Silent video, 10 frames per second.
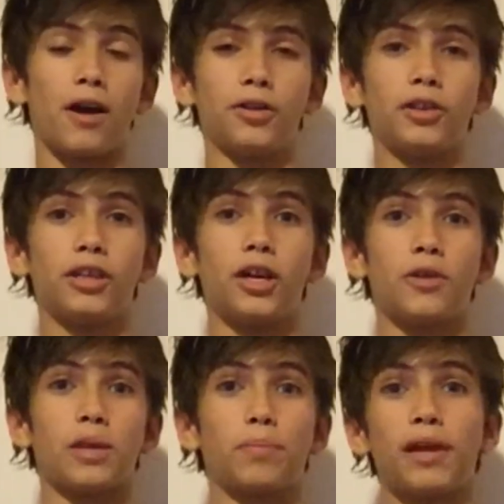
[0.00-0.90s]
you can go
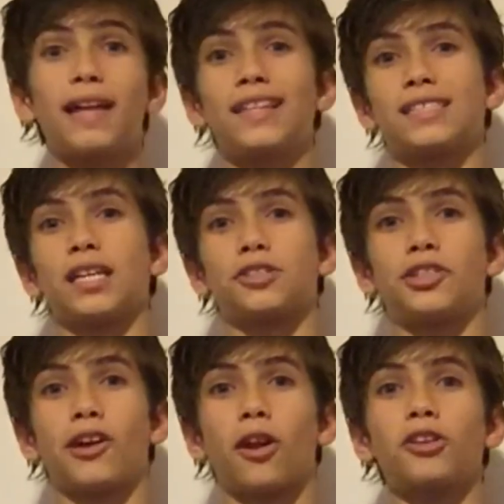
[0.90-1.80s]
to the playlist
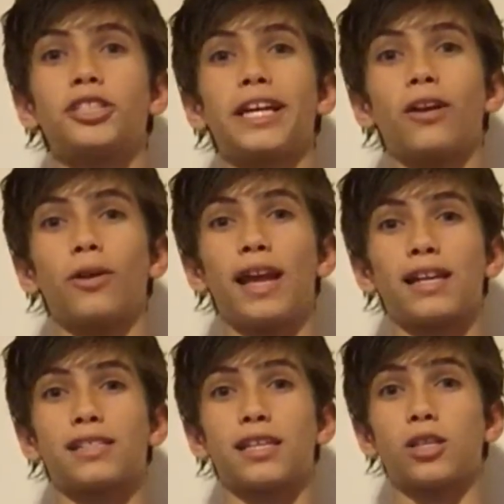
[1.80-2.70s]
section on our channel and
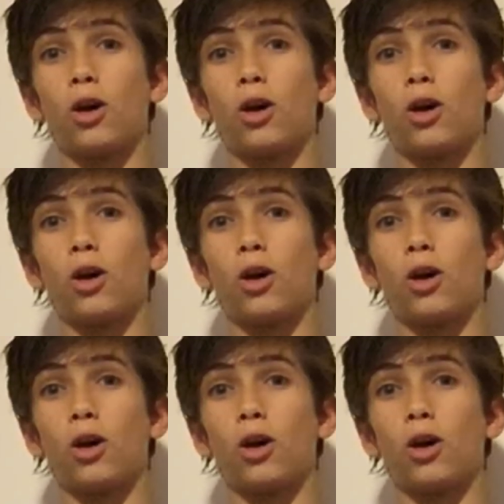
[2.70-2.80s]
access